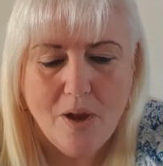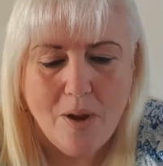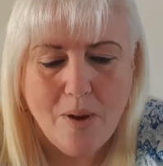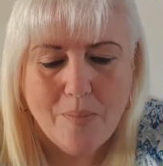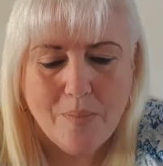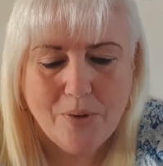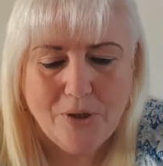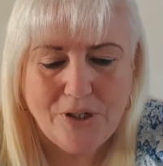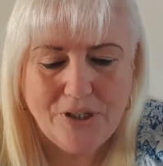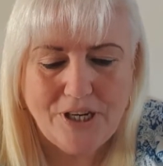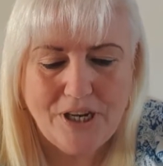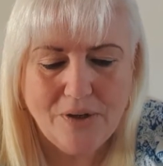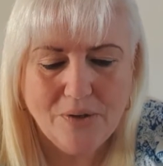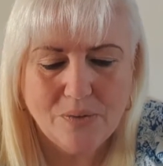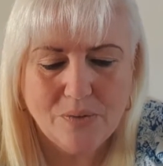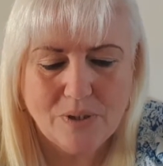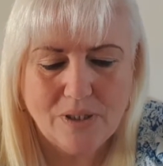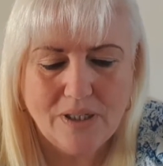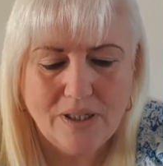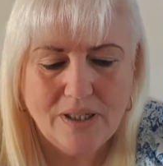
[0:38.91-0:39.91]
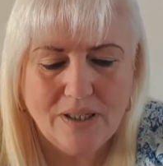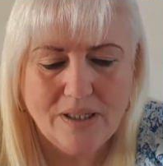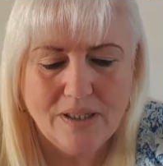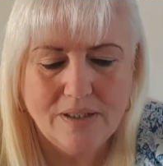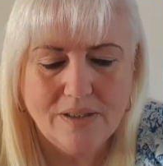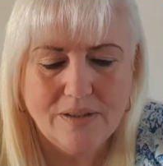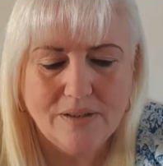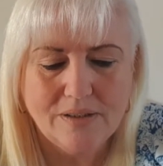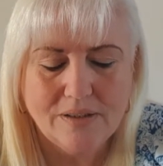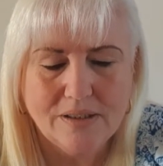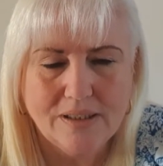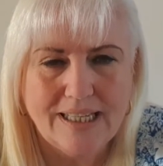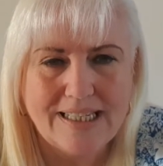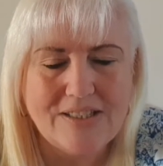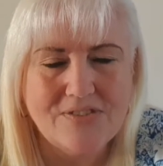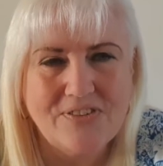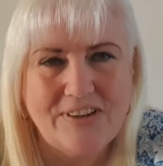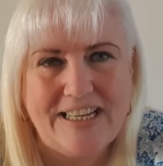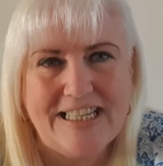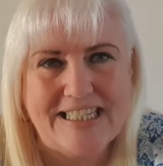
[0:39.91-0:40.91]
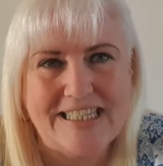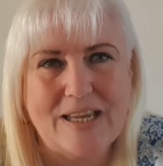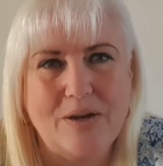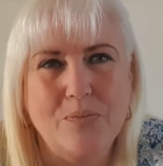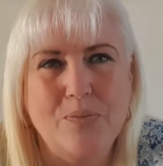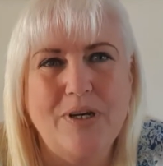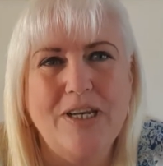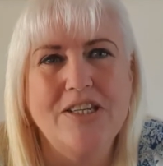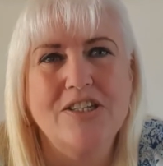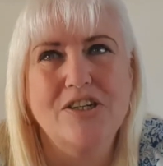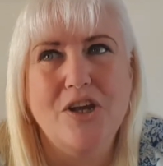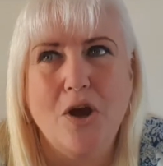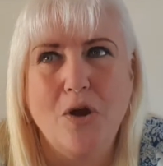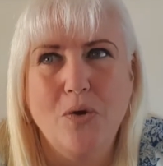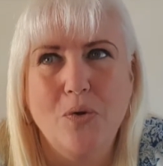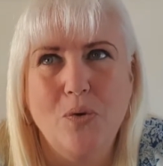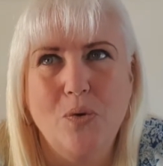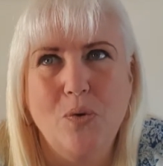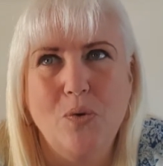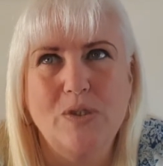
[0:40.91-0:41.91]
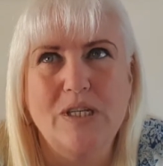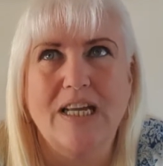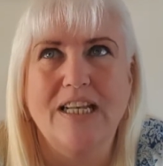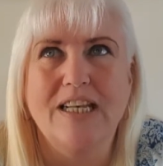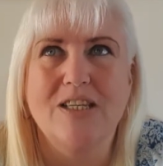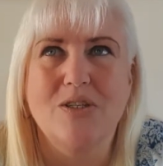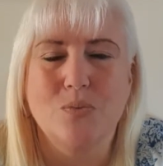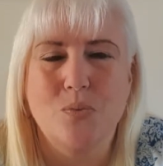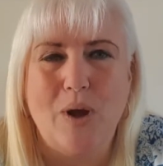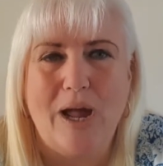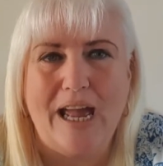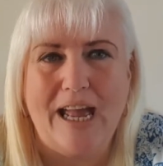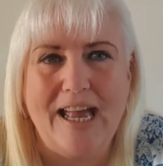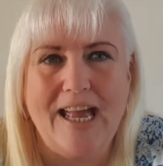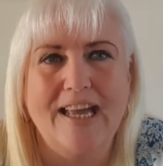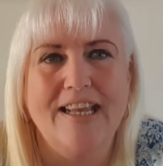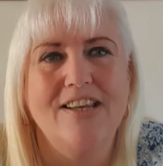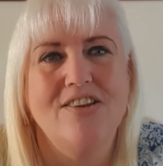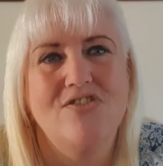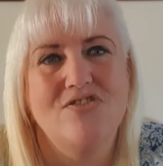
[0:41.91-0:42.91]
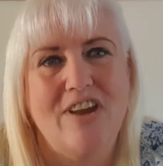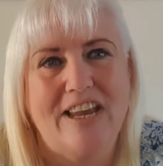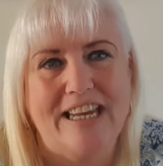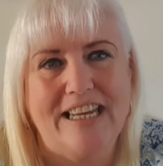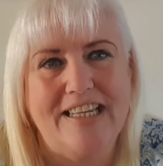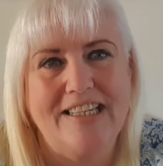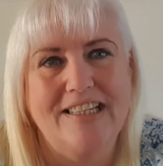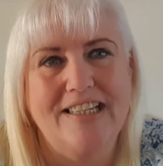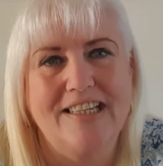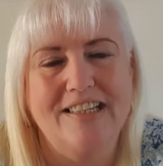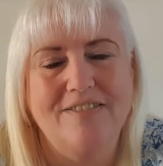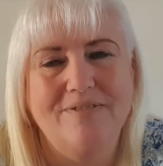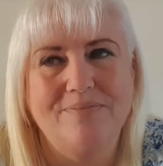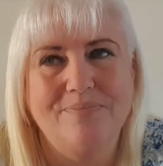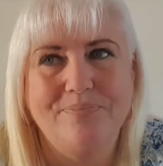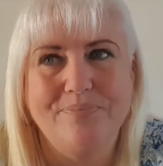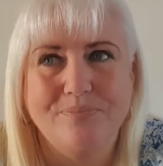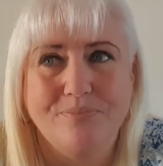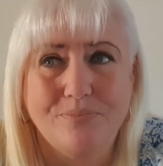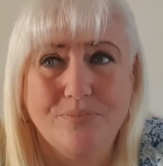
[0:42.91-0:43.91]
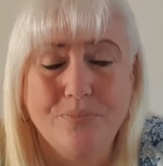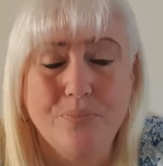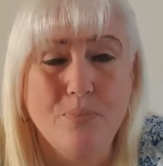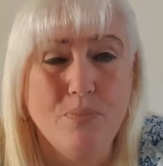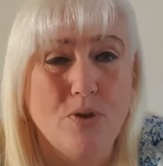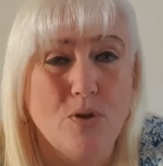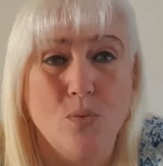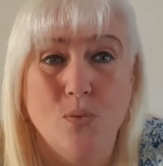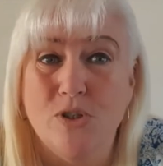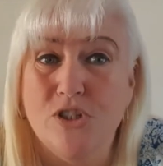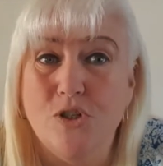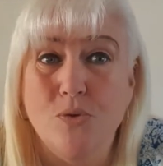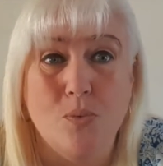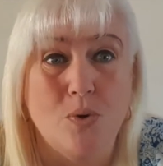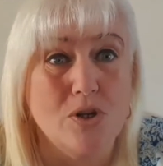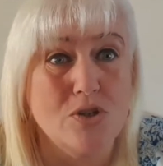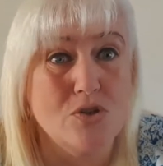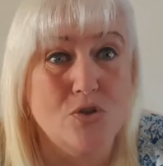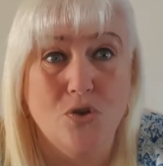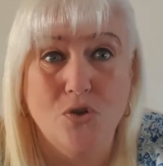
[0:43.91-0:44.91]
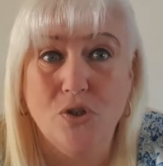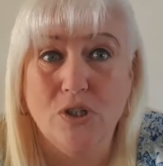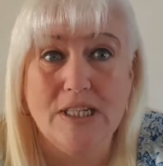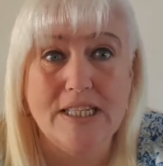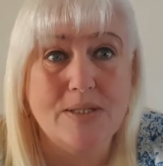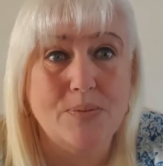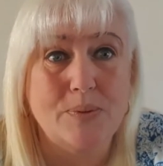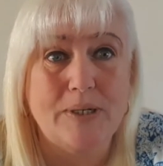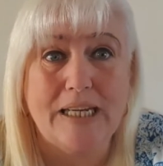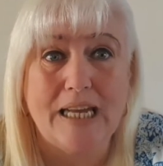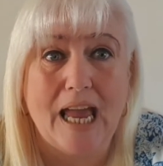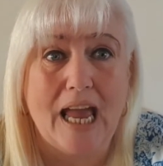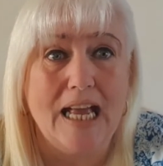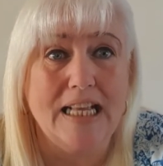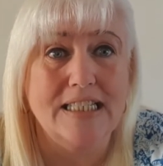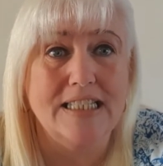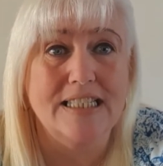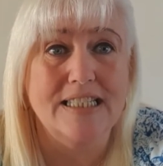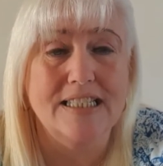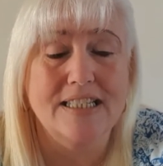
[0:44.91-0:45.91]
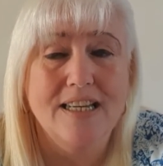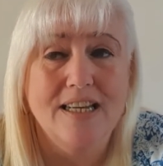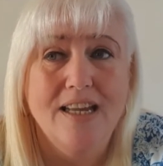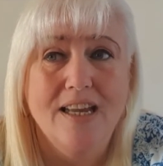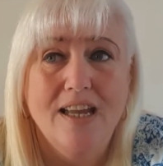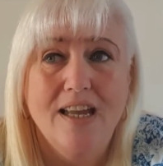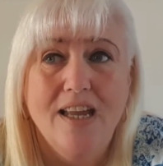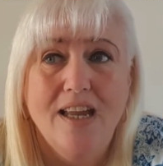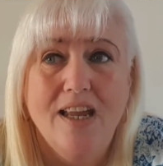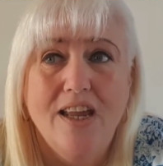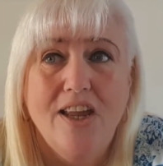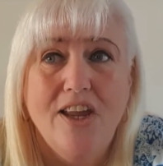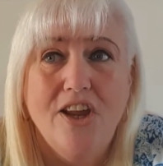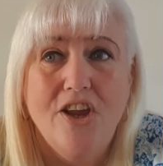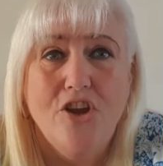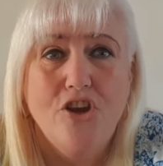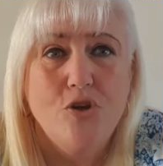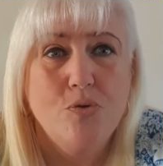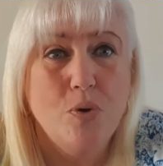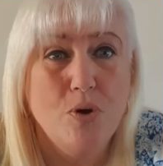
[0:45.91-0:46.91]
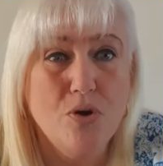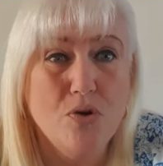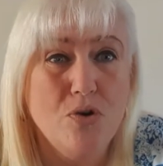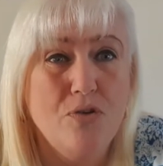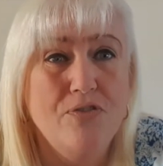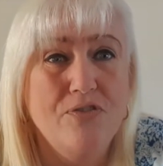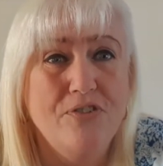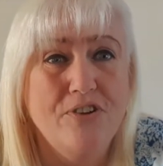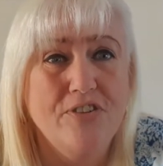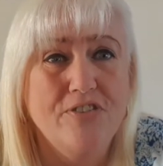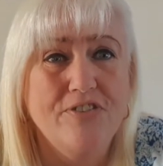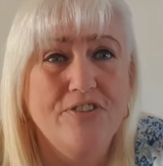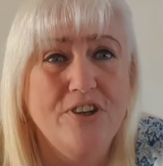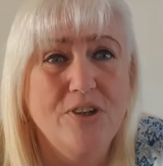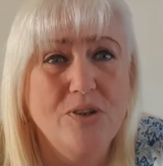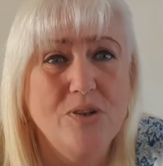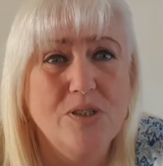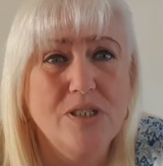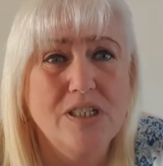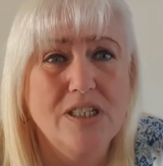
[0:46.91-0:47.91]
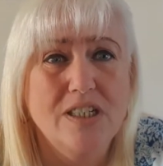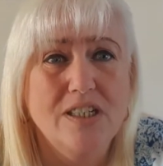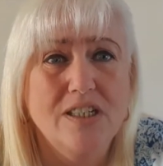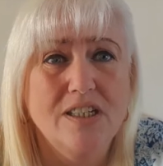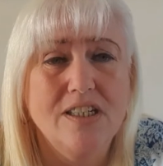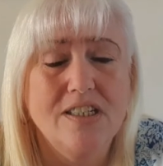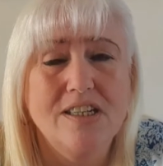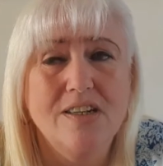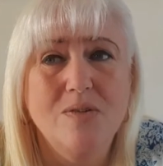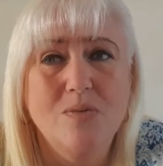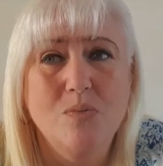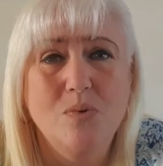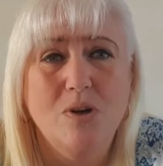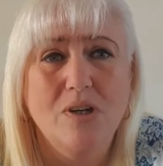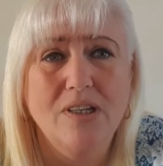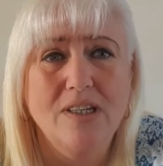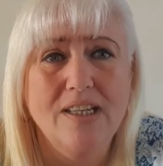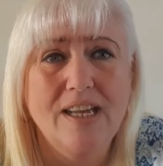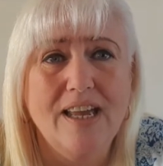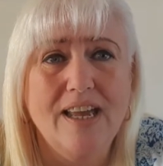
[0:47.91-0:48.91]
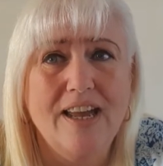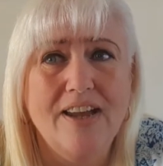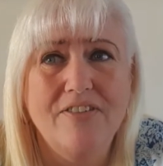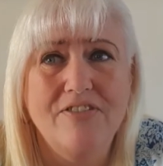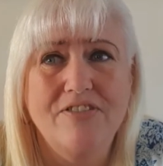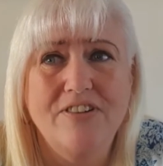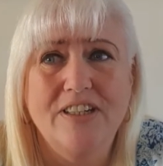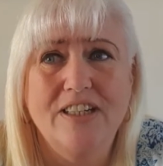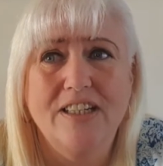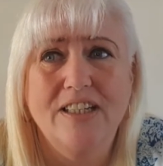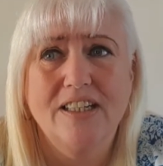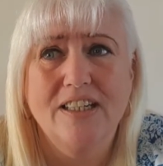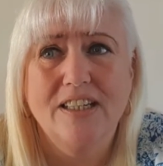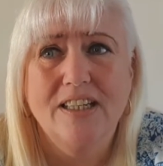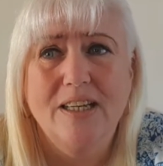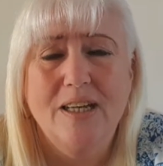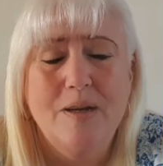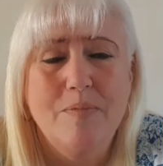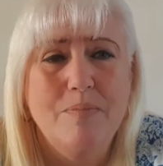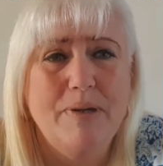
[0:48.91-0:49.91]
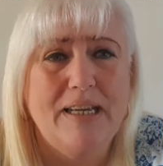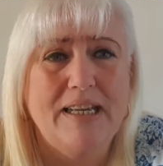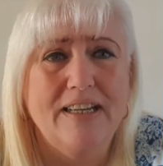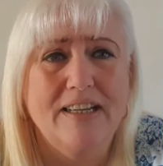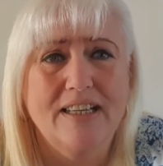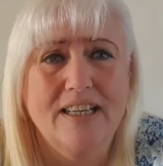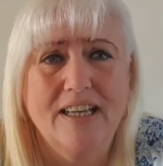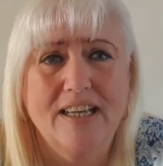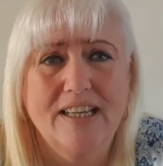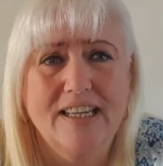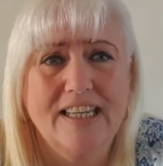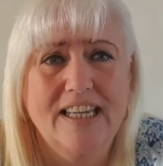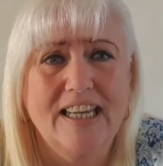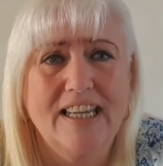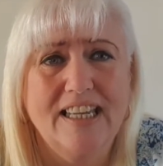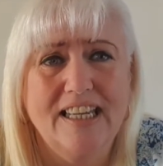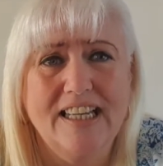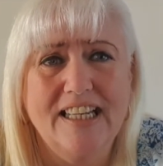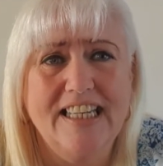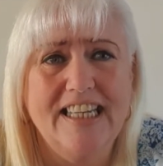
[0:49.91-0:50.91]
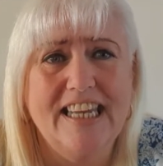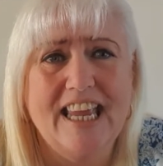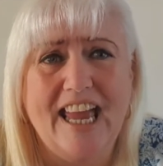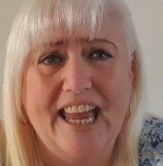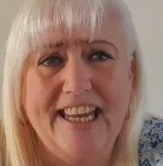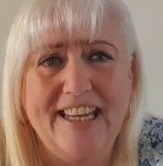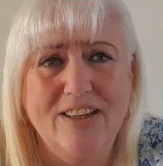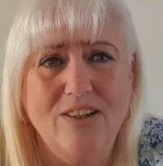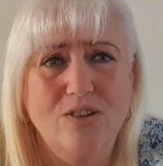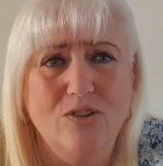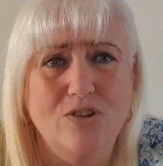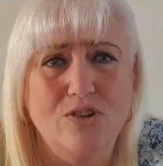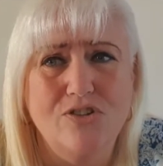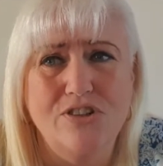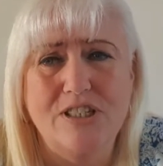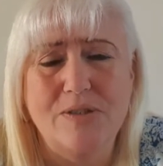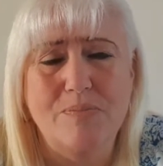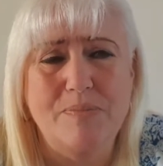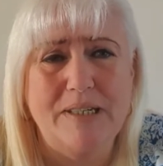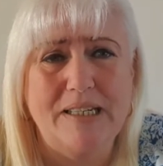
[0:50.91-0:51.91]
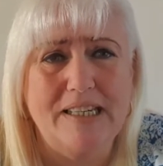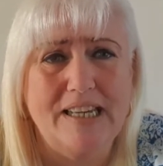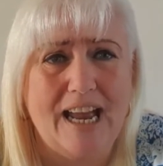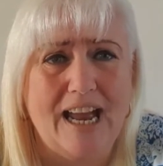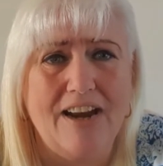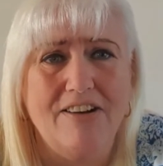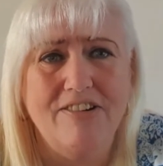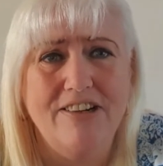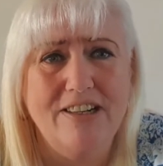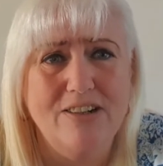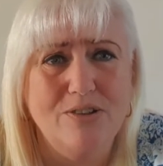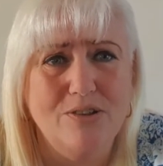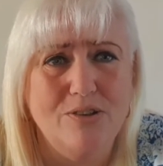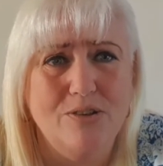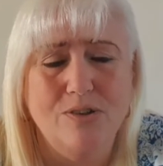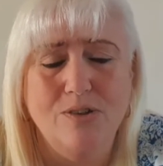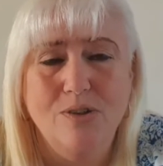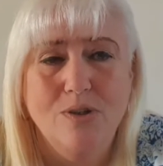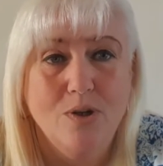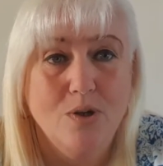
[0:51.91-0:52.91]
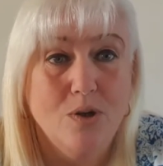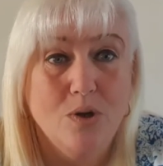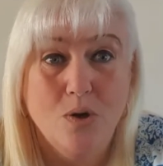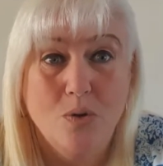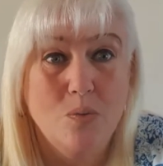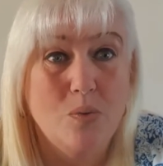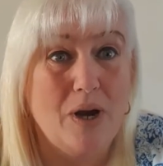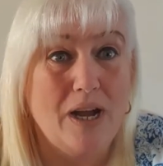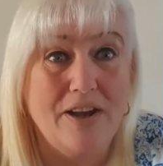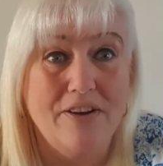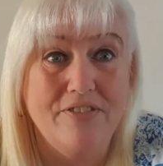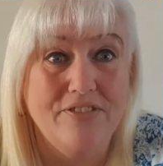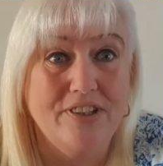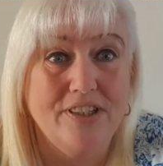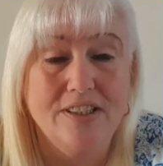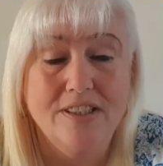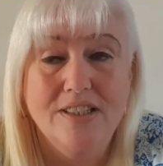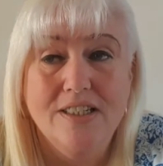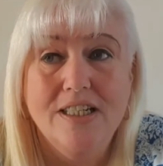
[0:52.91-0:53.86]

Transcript: but you know, let's face it, when it's cold and it's wet and it's raining, which it was all this weekend, you want comfort food. You don't want to have a bit of curly kale or crispy carrot or whatever.